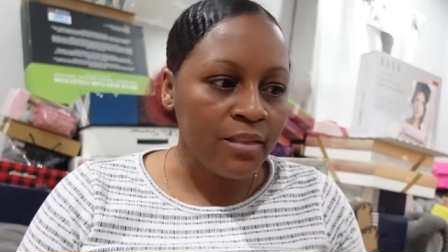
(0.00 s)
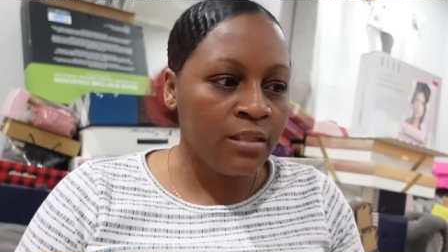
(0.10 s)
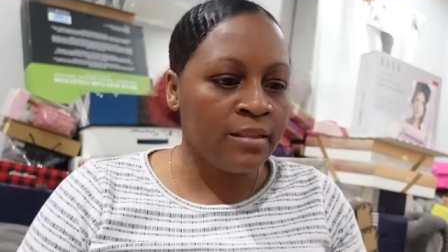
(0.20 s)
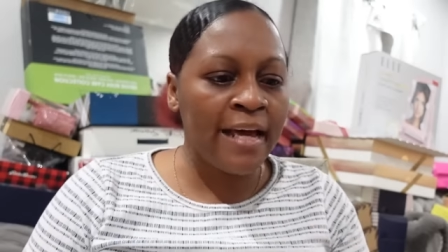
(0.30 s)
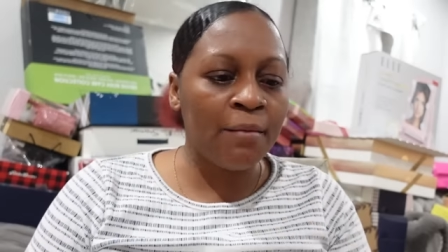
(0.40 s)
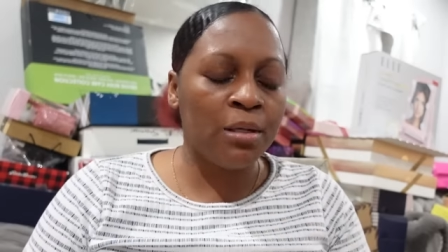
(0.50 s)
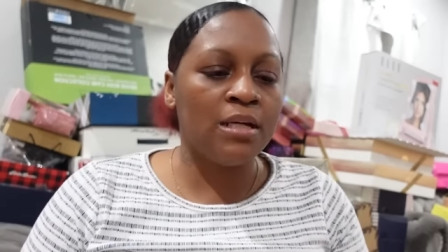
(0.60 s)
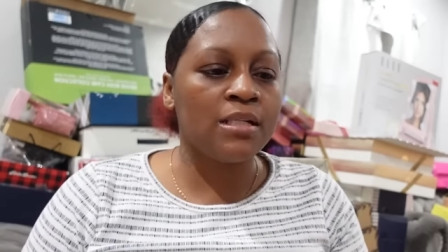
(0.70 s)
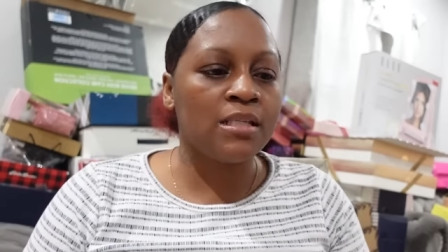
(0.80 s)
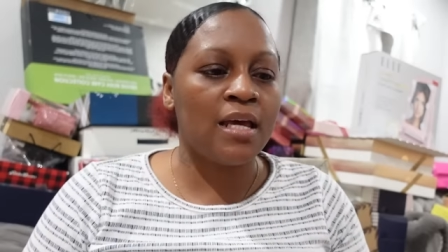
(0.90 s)
that
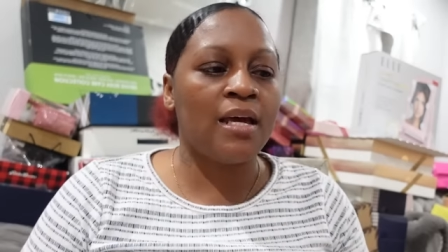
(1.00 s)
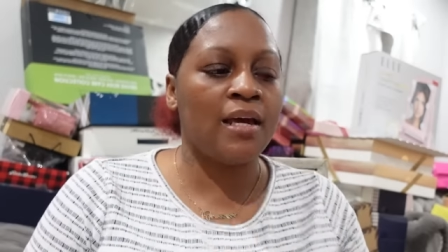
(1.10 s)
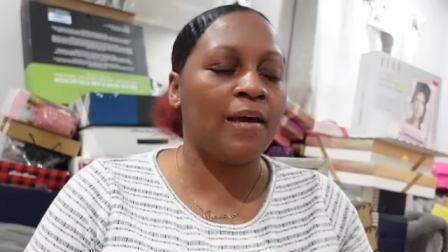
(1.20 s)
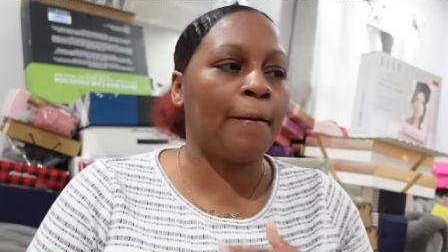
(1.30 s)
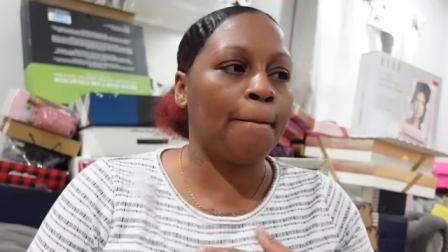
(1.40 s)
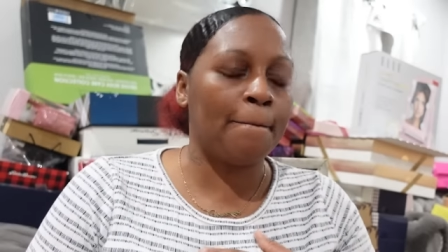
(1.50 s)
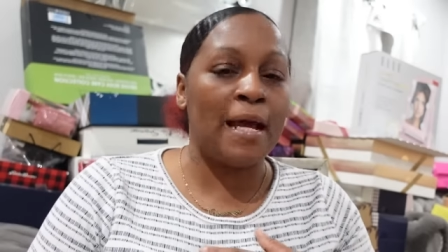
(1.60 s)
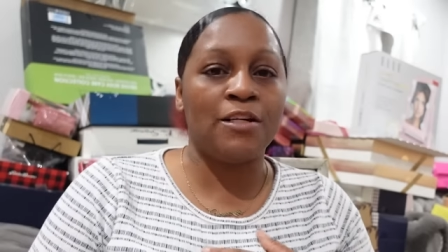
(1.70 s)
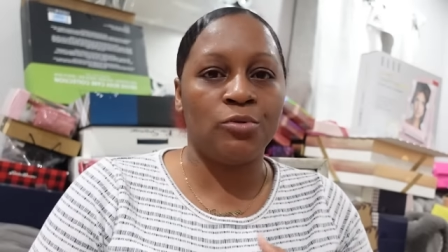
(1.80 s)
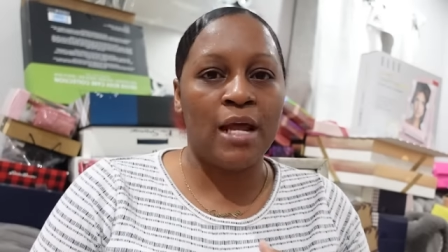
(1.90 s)
being said,
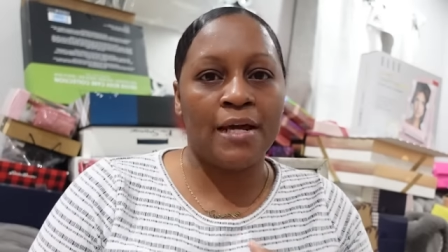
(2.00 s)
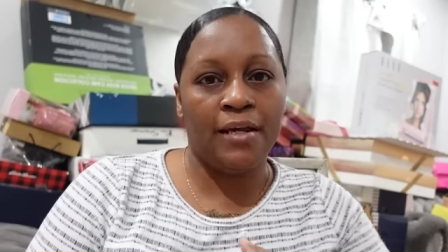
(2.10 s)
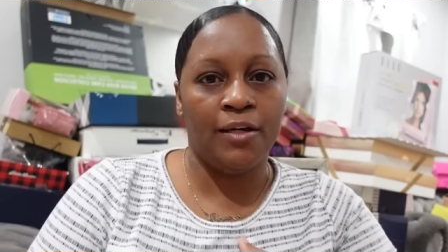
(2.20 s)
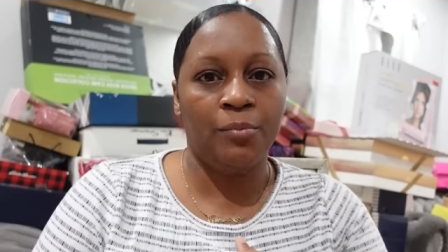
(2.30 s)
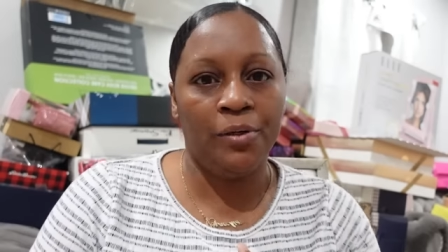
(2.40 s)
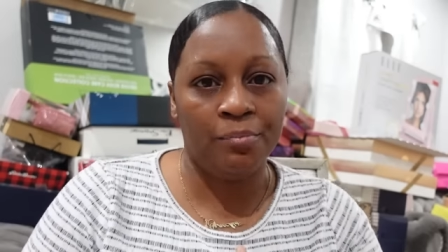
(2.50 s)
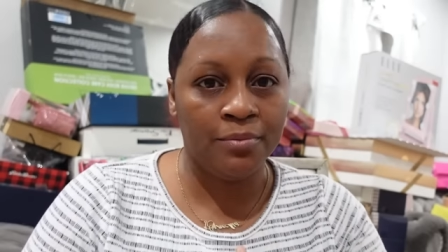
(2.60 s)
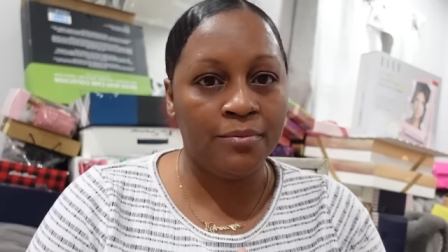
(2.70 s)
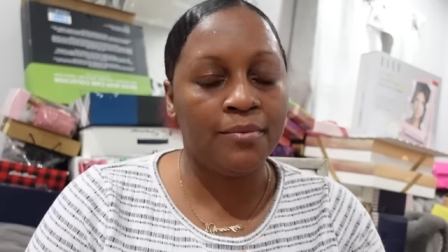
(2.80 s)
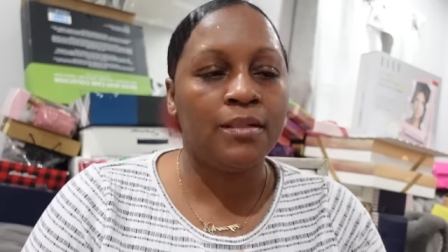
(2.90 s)
I do like to help
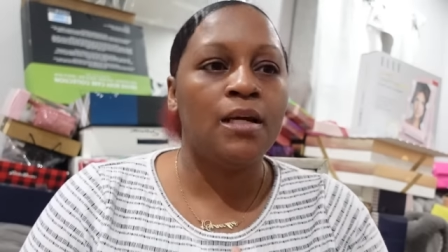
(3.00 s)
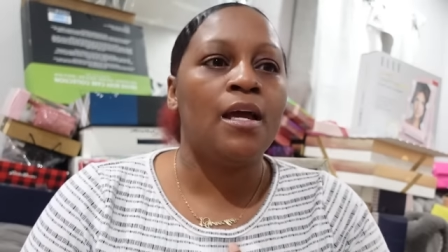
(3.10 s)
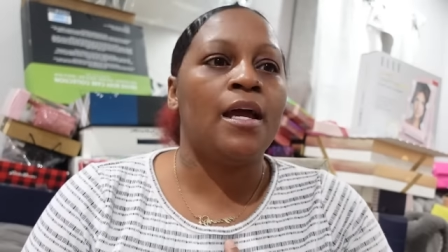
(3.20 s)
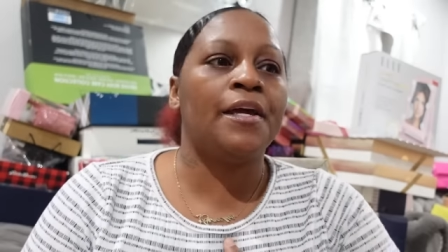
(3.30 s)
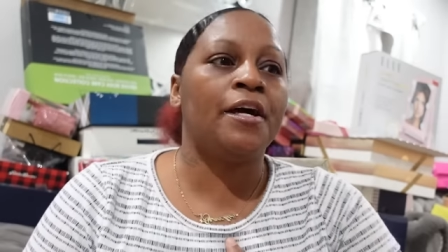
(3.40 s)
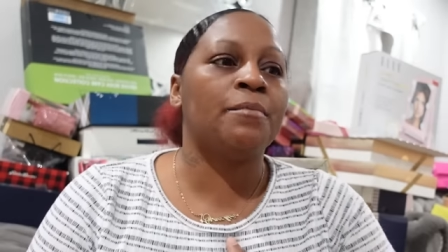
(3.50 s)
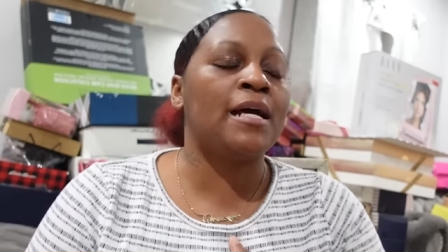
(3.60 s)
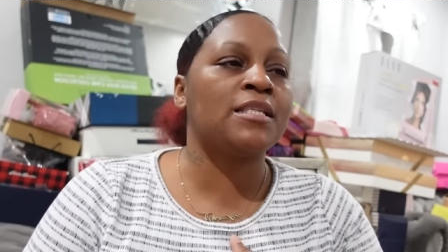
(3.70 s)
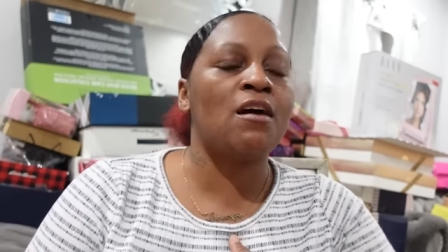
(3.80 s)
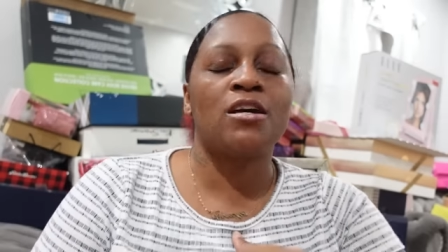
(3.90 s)
people and I'm
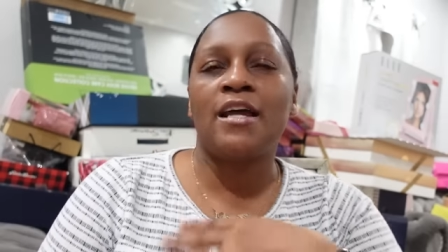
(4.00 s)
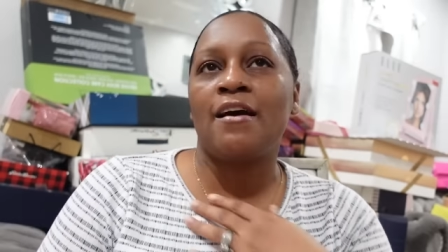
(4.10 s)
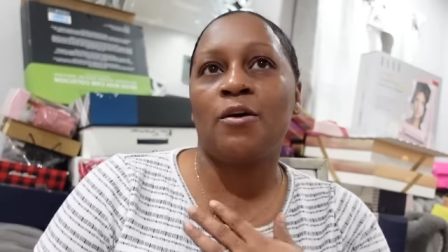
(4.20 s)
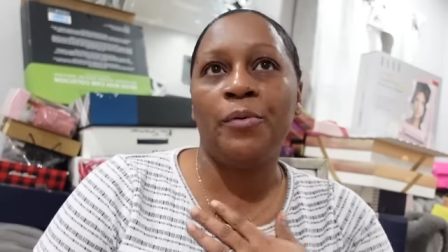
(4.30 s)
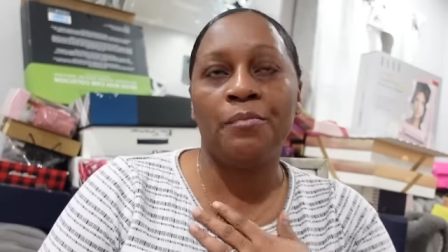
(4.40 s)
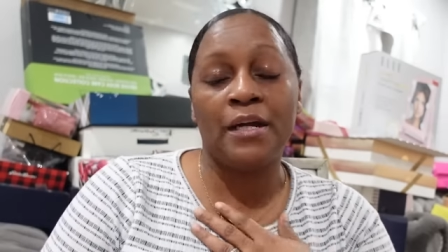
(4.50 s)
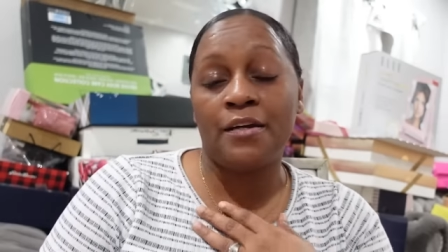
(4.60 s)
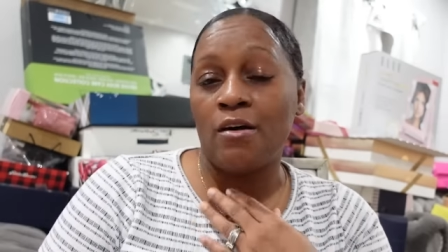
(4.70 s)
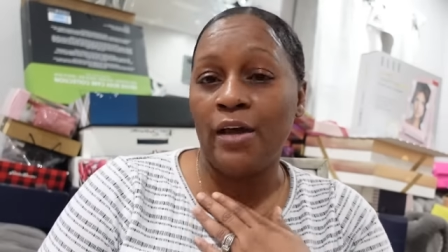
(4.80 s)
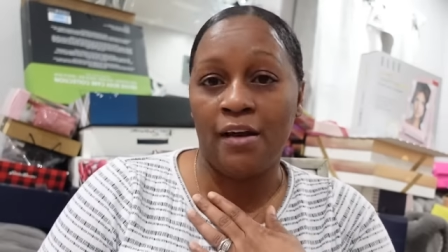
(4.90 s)
not talking down on people that
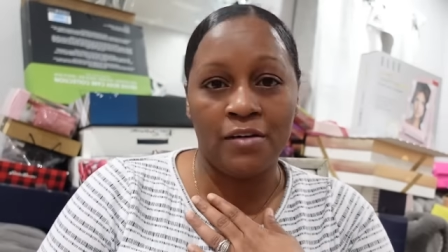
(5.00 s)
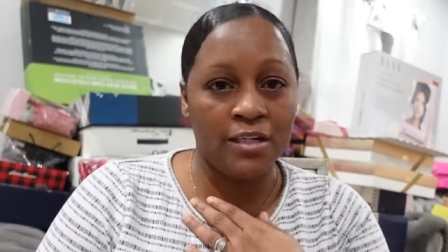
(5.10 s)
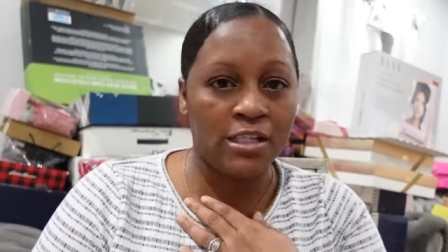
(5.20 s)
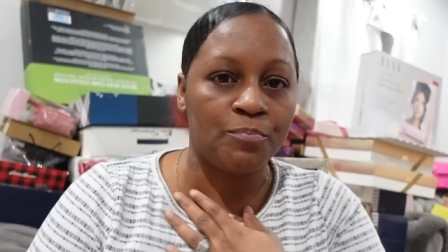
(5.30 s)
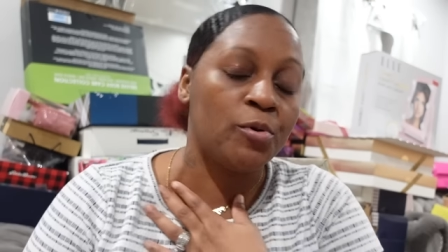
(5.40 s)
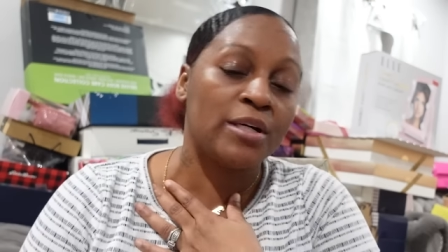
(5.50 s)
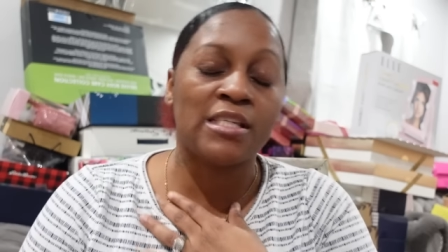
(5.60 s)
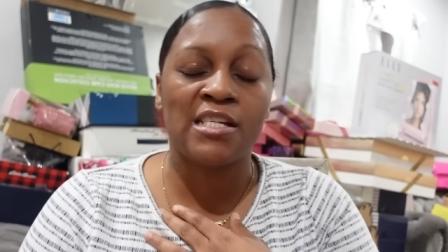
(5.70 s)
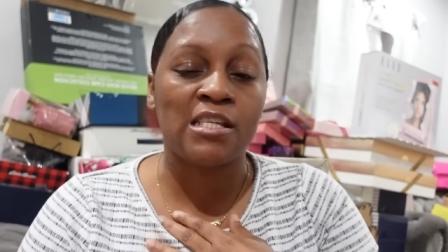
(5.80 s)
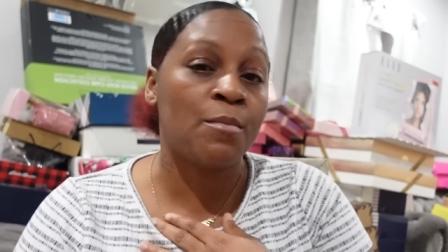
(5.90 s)
don't have a good support
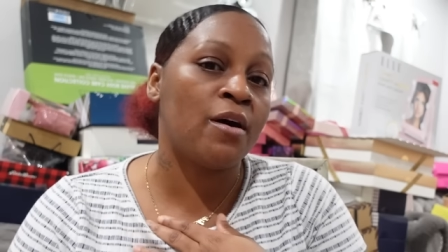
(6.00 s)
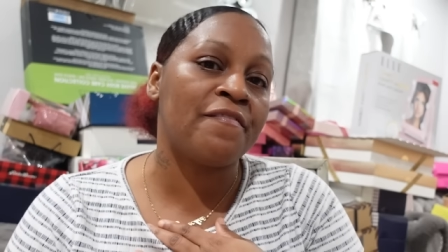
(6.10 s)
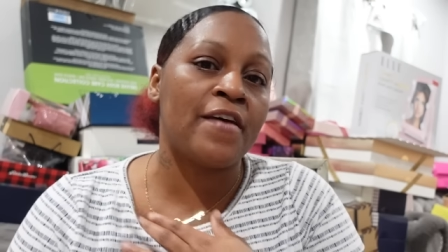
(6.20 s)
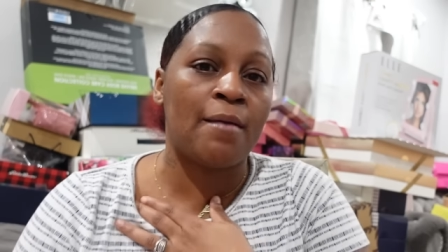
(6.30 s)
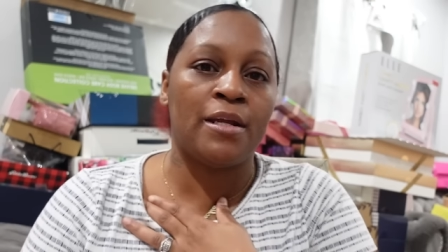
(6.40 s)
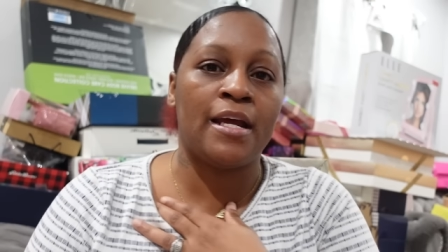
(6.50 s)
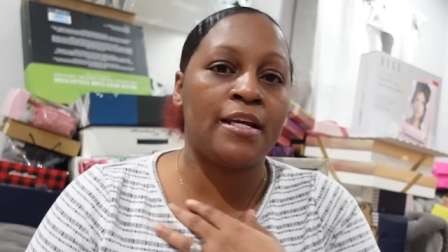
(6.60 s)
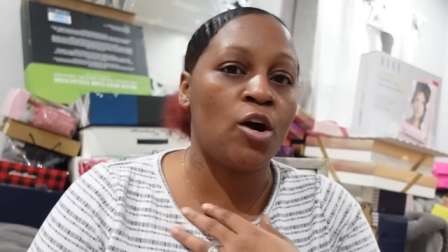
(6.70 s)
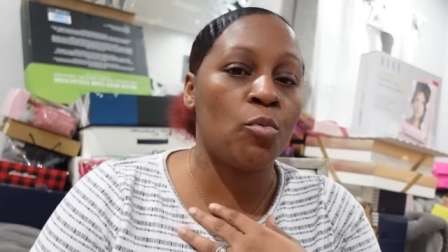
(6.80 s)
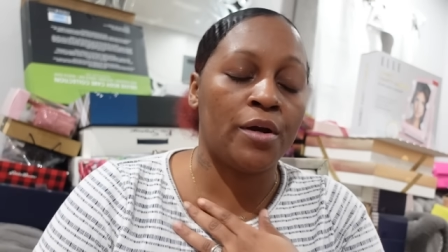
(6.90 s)
system or a family that
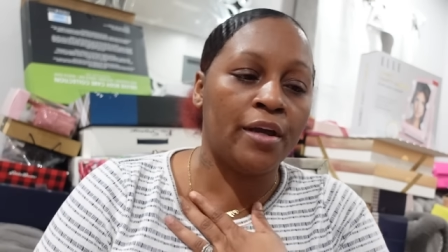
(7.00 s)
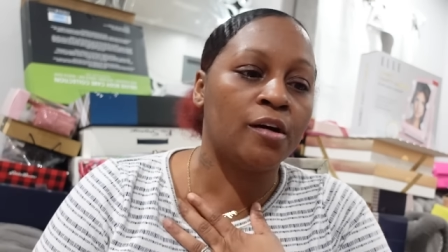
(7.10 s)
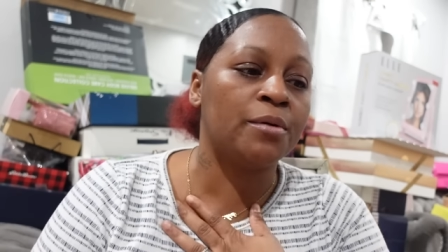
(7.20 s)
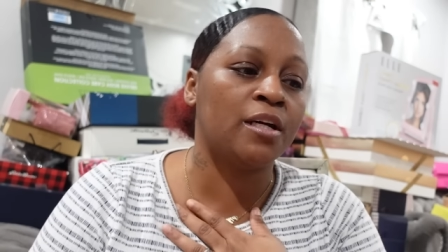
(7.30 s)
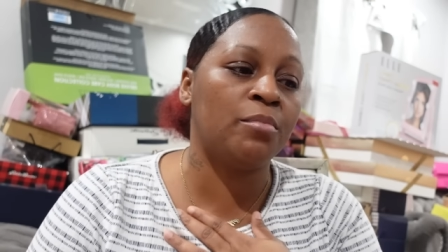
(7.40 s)
don't want to help them.